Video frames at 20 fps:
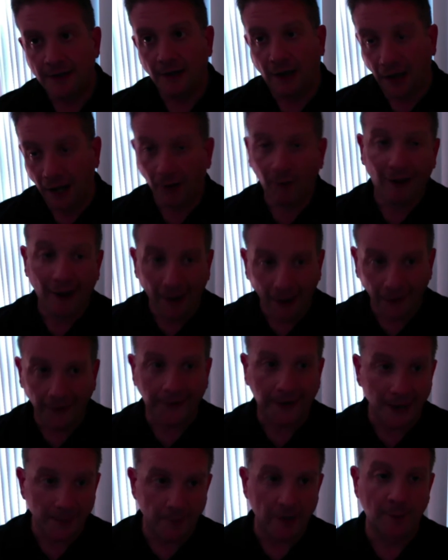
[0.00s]
how do I
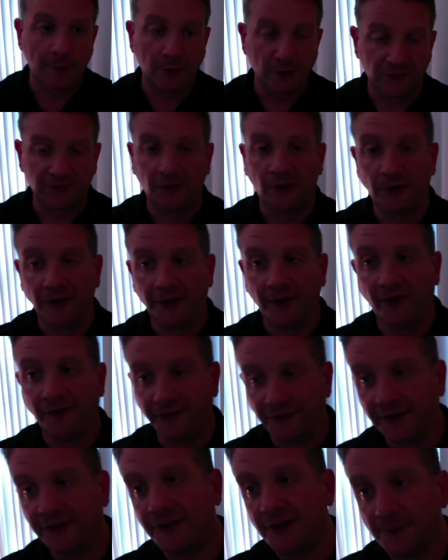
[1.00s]
allocate my portfolio?
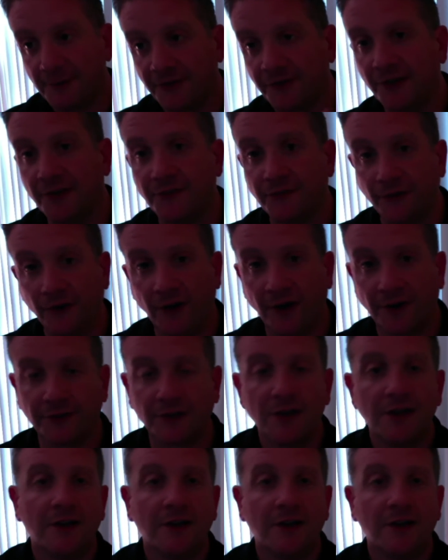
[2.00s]
60% stock.